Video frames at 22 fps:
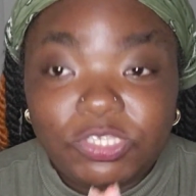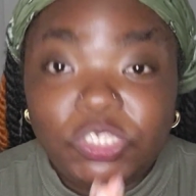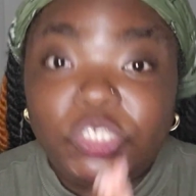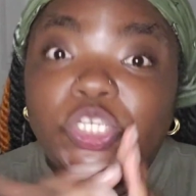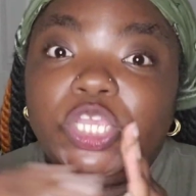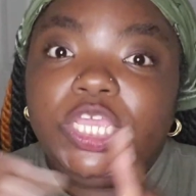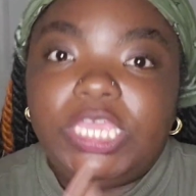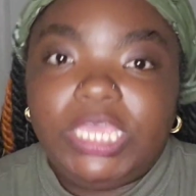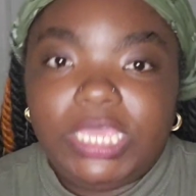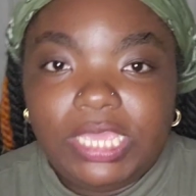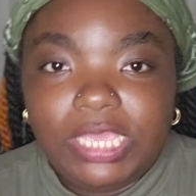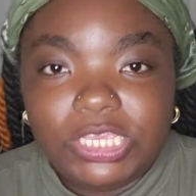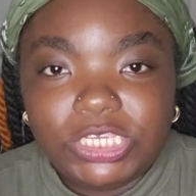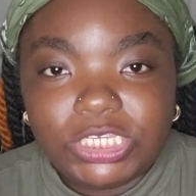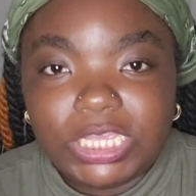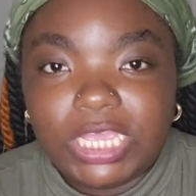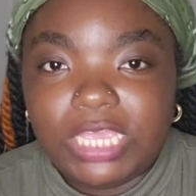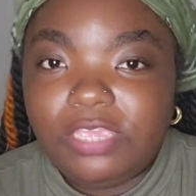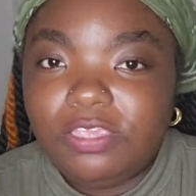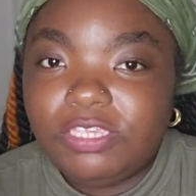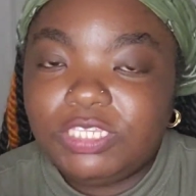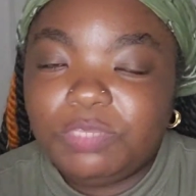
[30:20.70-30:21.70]
changed.
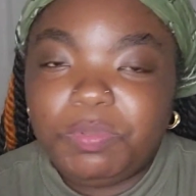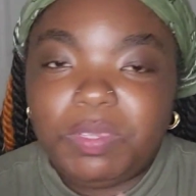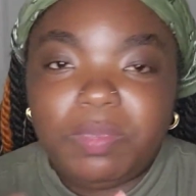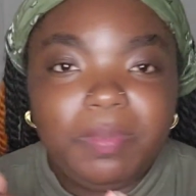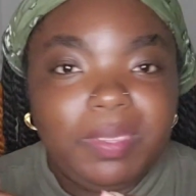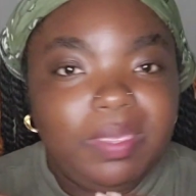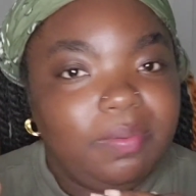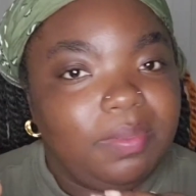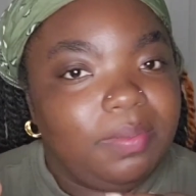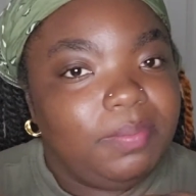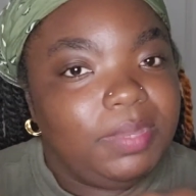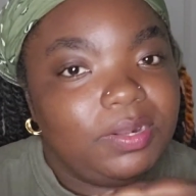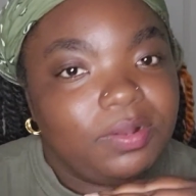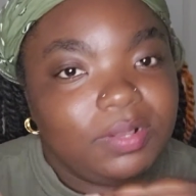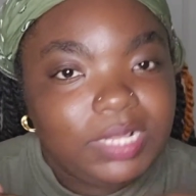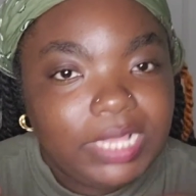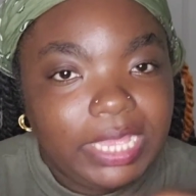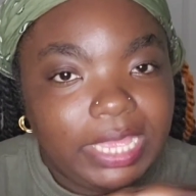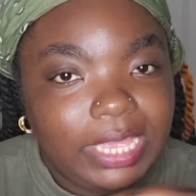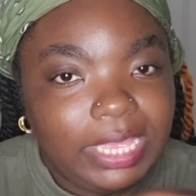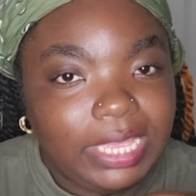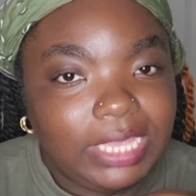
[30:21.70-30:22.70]
I used to be maybe middle
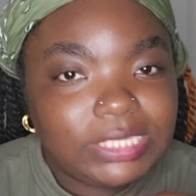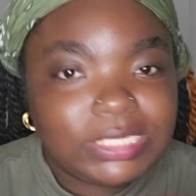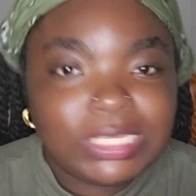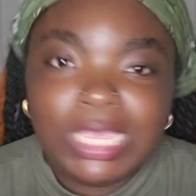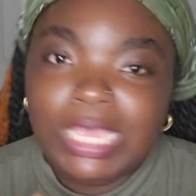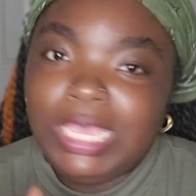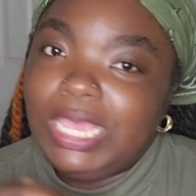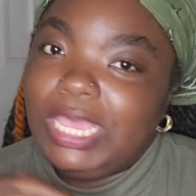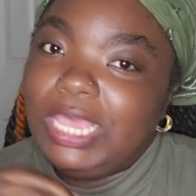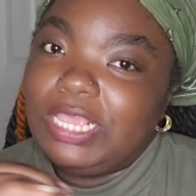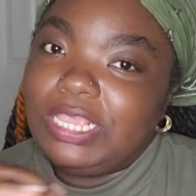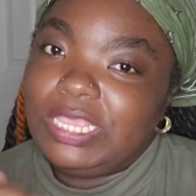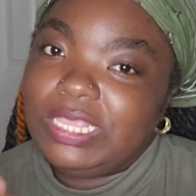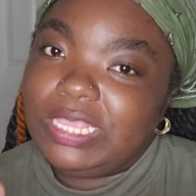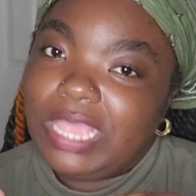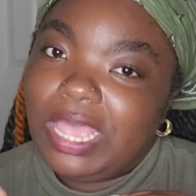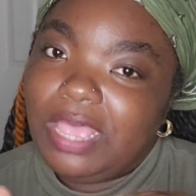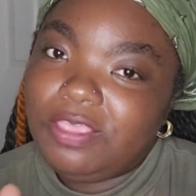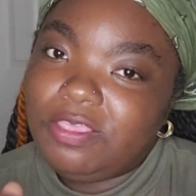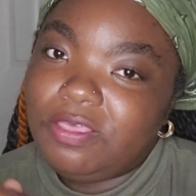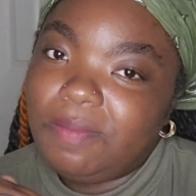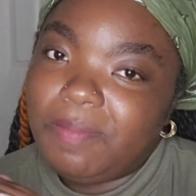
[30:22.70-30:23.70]
class, and
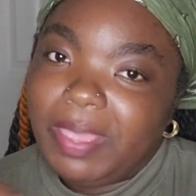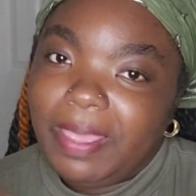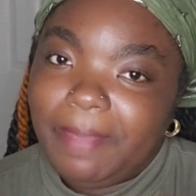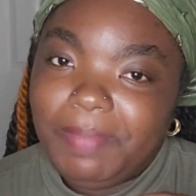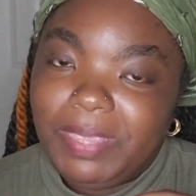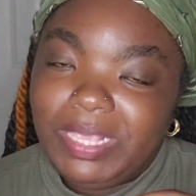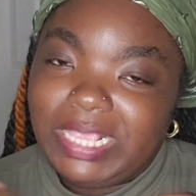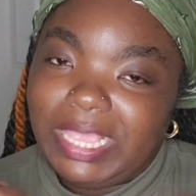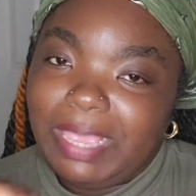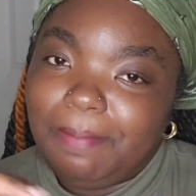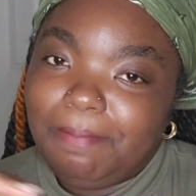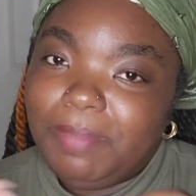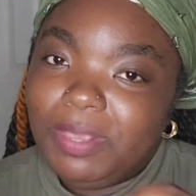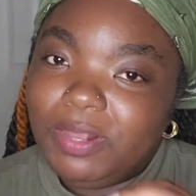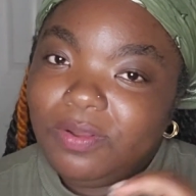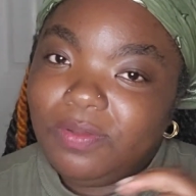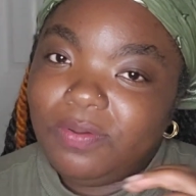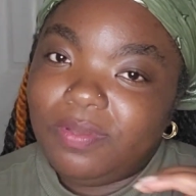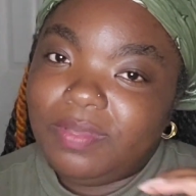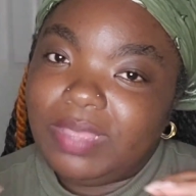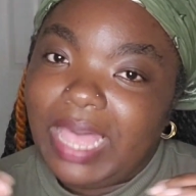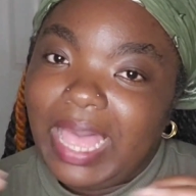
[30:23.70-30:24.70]
now y'all might be like
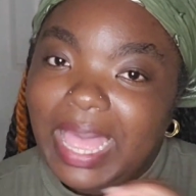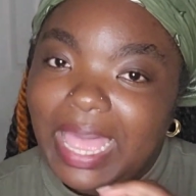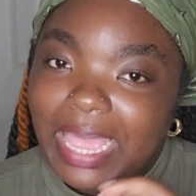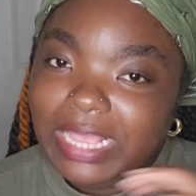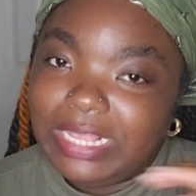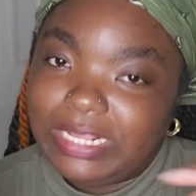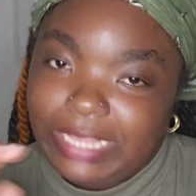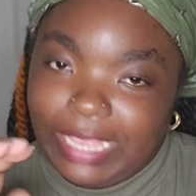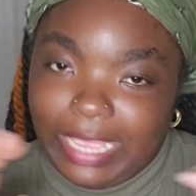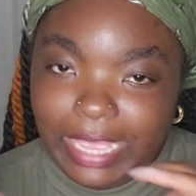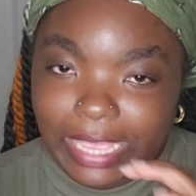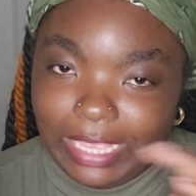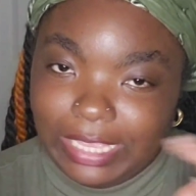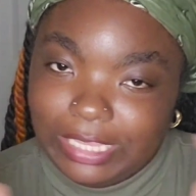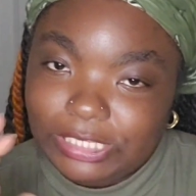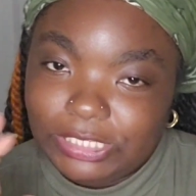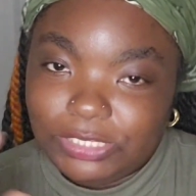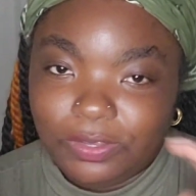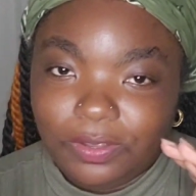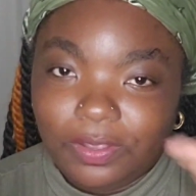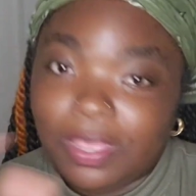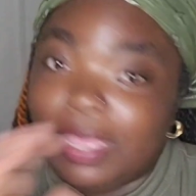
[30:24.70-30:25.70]
middle high class
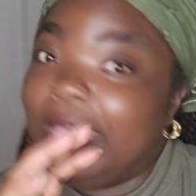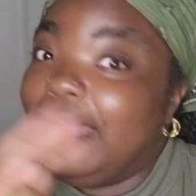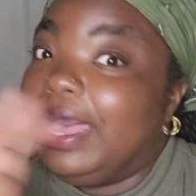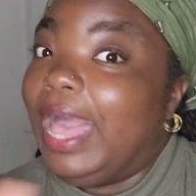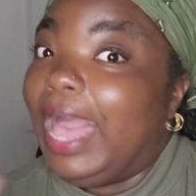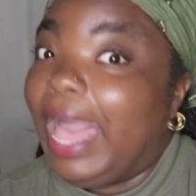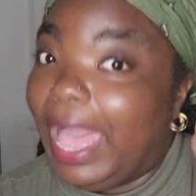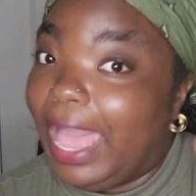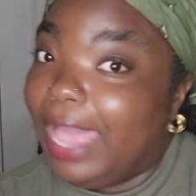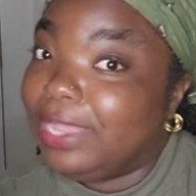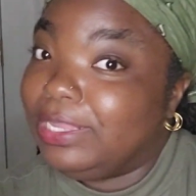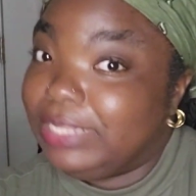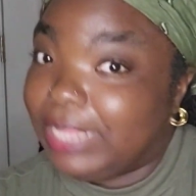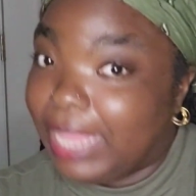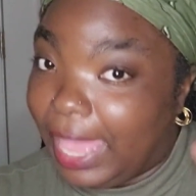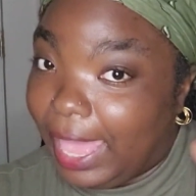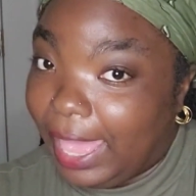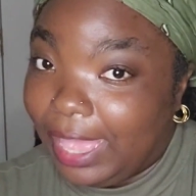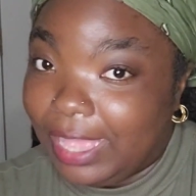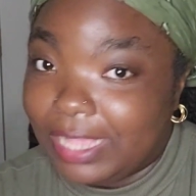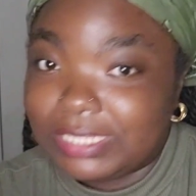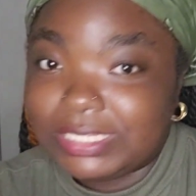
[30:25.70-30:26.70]
or high
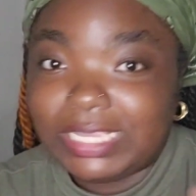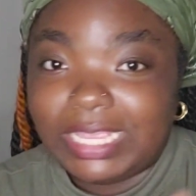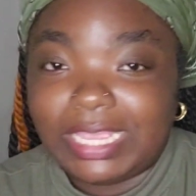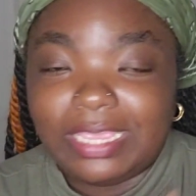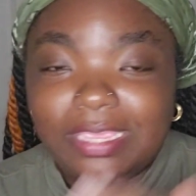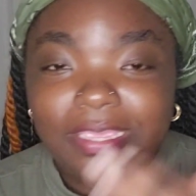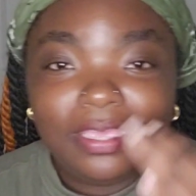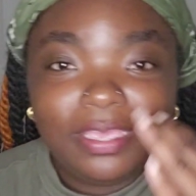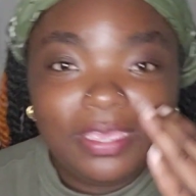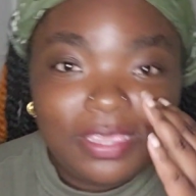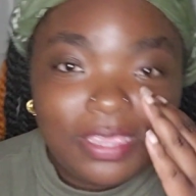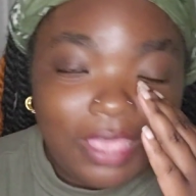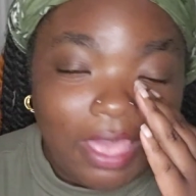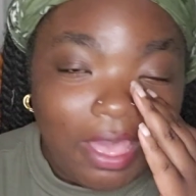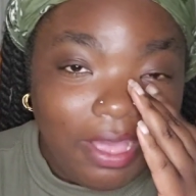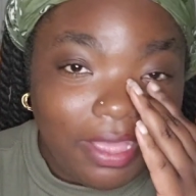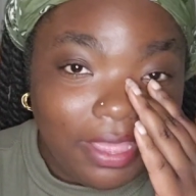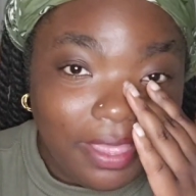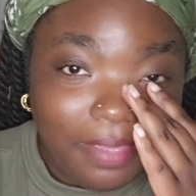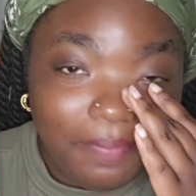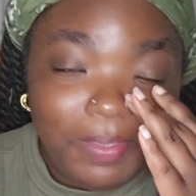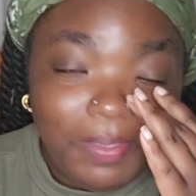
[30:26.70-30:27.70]
class. Like
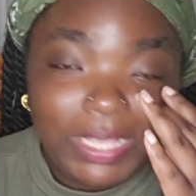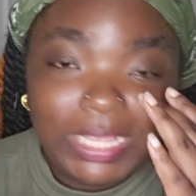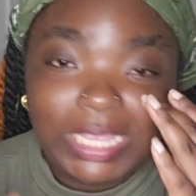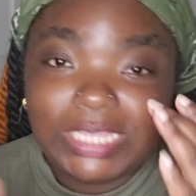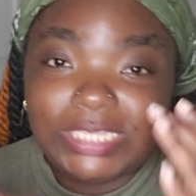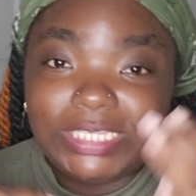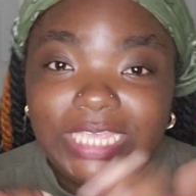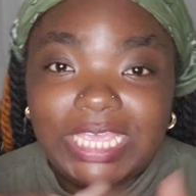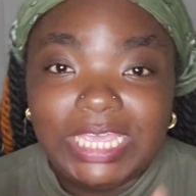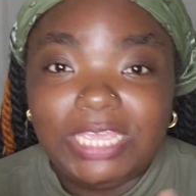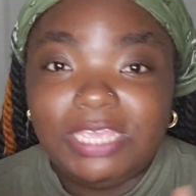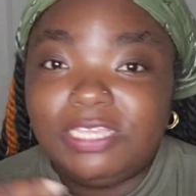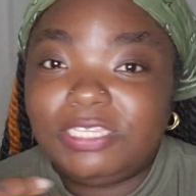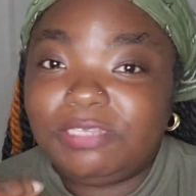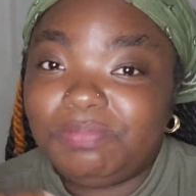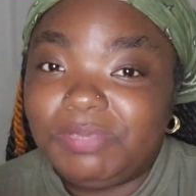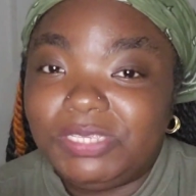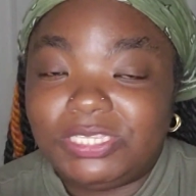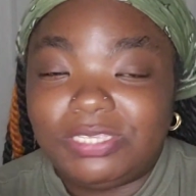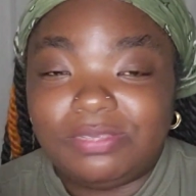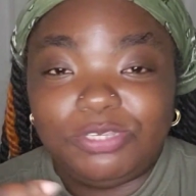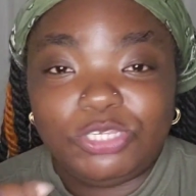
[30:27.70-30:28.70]
y'all could be like taking
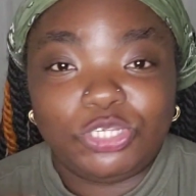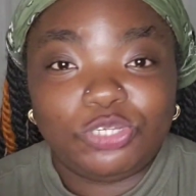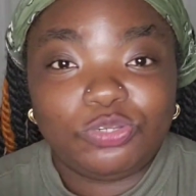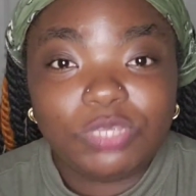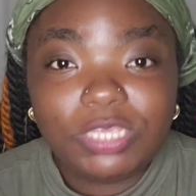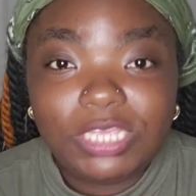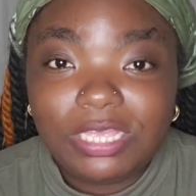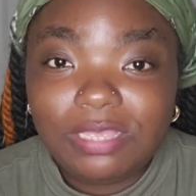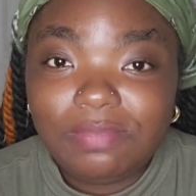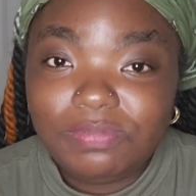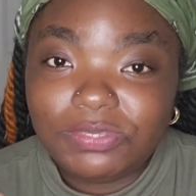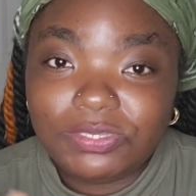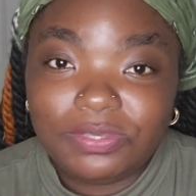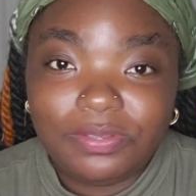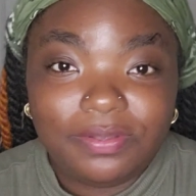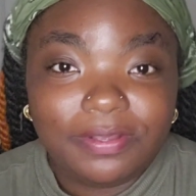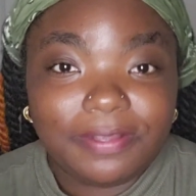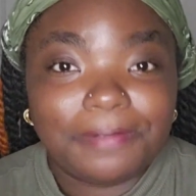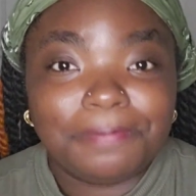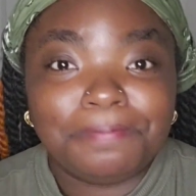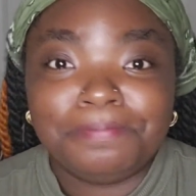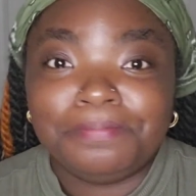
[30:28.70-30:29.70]
expensive trips
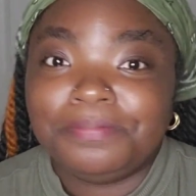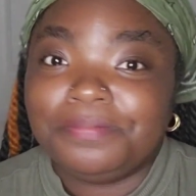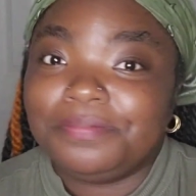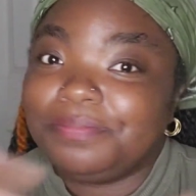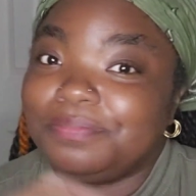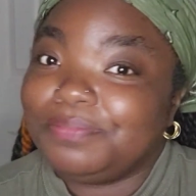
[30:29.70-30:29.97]
or